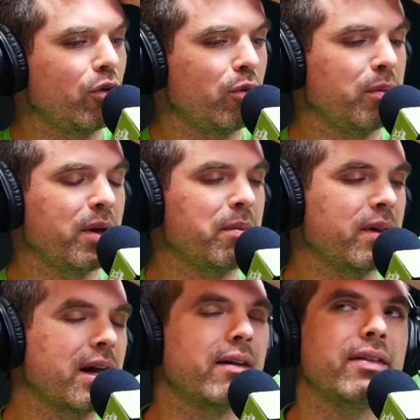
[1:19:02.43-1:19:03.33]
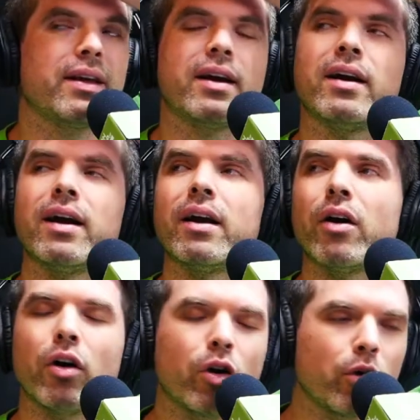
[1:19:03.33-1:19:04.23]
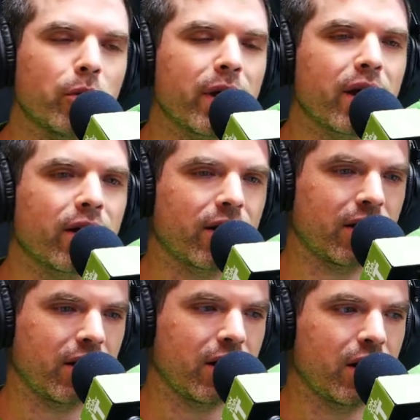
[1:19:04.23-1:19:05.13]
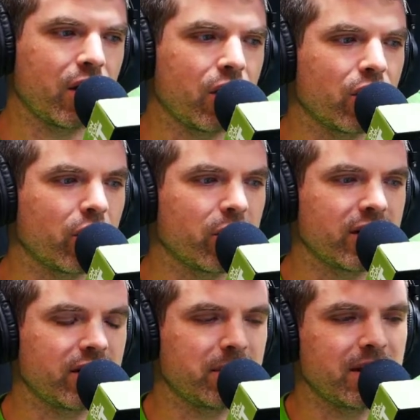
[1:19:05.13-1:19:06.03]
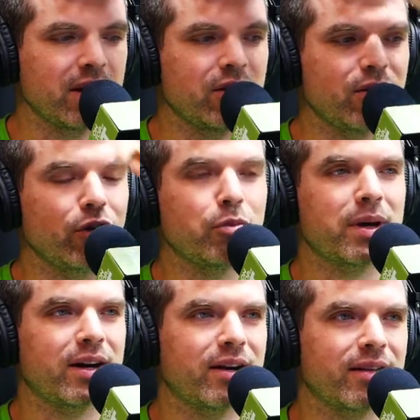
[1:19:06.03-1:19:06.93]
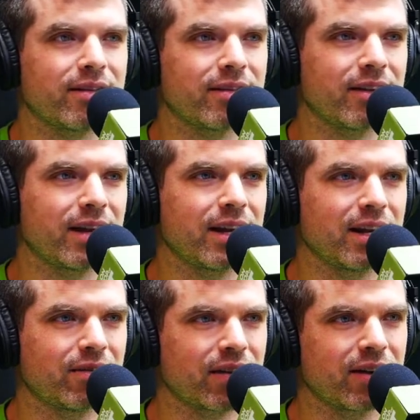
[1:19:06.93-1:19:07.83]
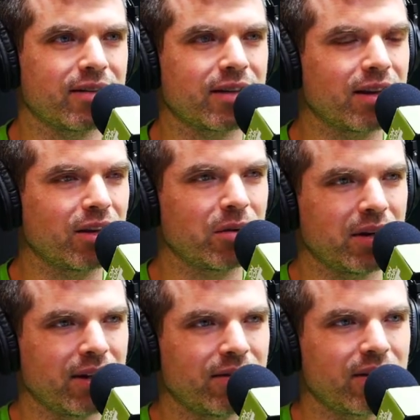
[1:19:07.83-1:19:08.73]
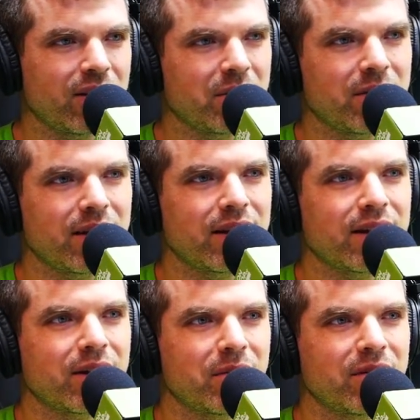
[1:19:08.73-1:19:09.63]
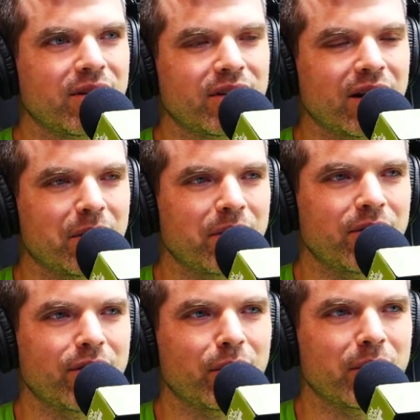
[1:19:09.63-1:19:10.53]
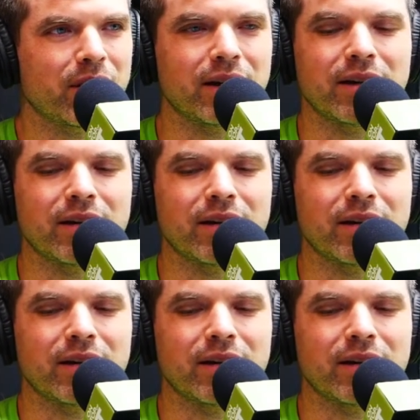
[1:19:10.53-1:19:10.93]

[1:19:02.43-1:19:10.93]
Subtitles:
people out there at home that are going to be new parents? Any advice that you would give them that comes to the top of your mind?